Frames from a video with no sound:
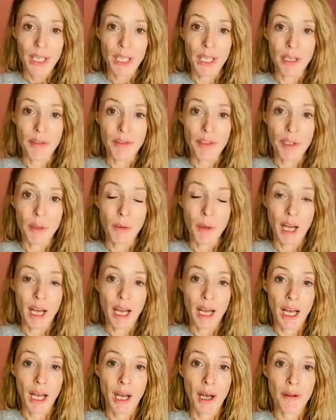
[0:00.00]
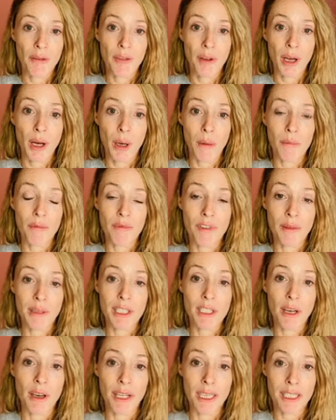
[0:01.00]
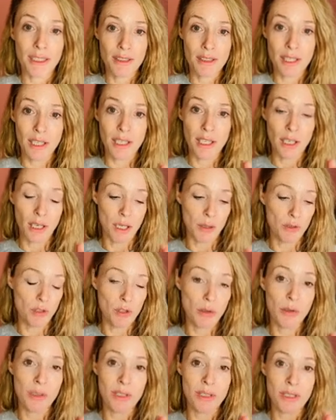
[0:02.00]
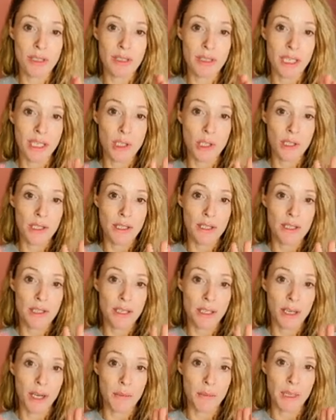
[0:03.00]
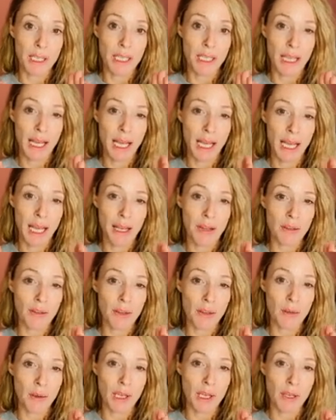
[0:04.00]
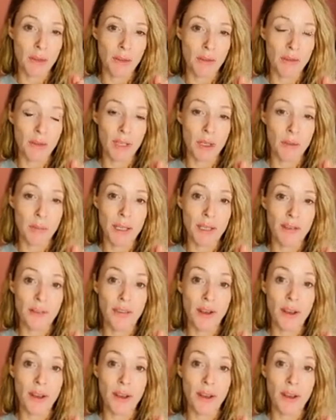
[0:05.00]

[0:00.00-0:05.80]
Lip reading: If you have very tight, strong sensations in the hands, and your hands feel a bit